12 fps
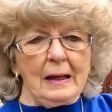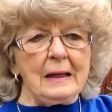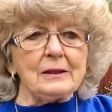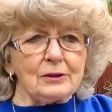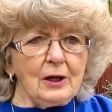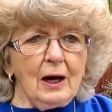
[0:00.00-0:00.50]

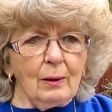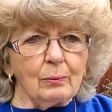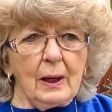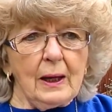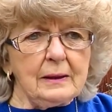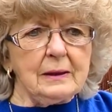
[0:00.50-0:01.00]
It's not
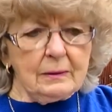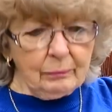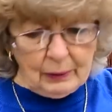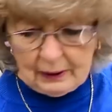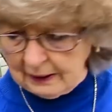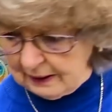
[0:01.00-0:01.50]

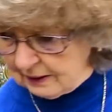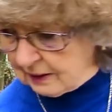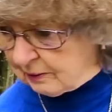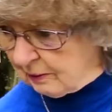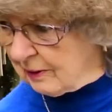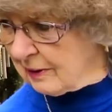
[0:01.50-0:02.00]
raining, but it's
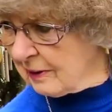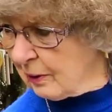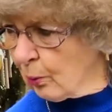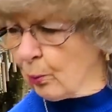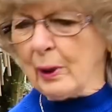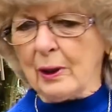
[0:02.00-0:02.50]

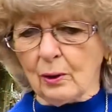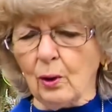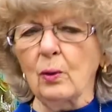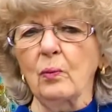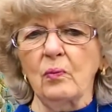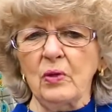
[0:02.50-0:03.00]

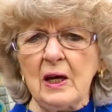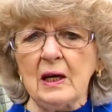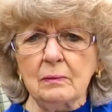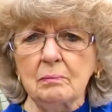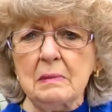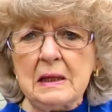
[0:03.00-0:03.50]
real
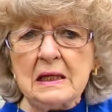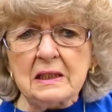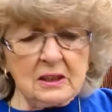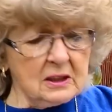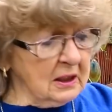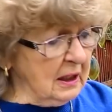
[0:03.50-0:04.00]
thick
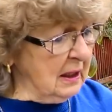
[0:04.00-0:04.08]
mist,